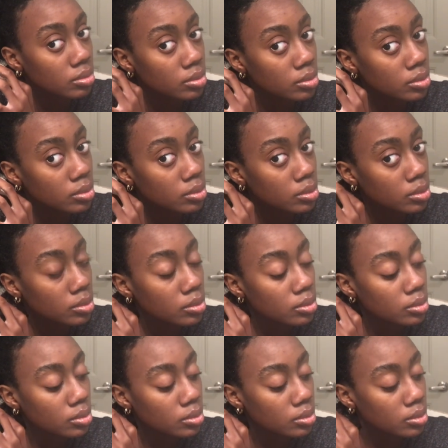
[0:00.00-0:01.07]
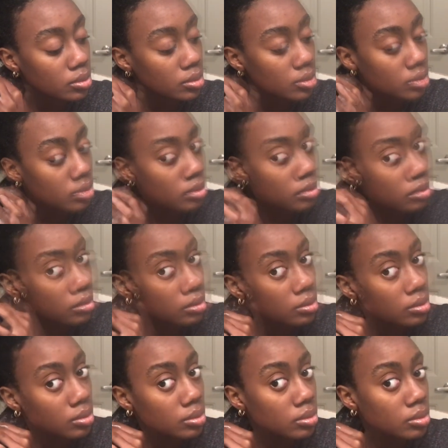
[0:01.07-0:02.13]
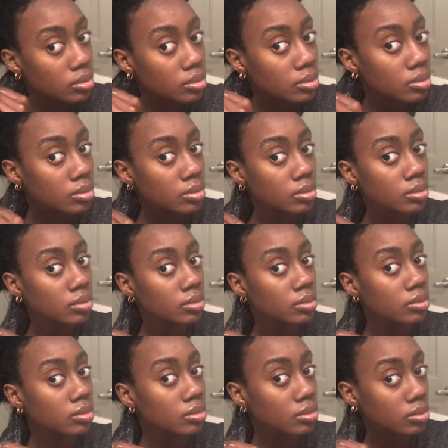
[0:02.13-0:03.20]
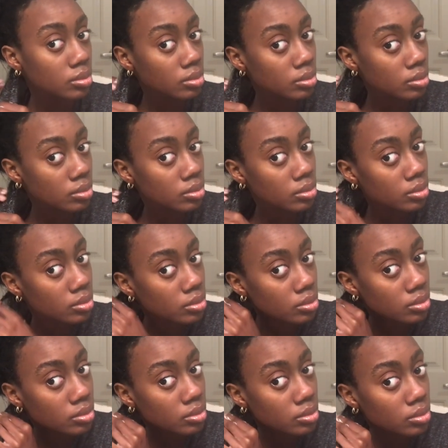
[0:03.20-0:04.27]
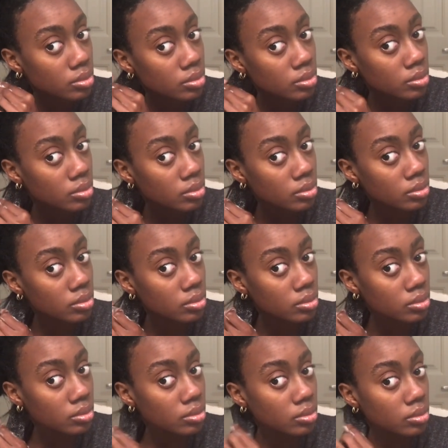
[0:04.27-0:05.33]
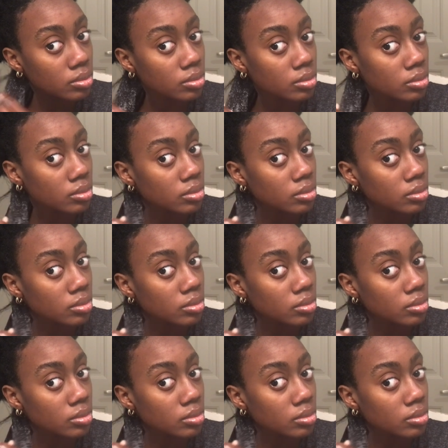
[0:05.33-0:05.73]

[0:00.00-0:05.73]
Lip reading: (silence)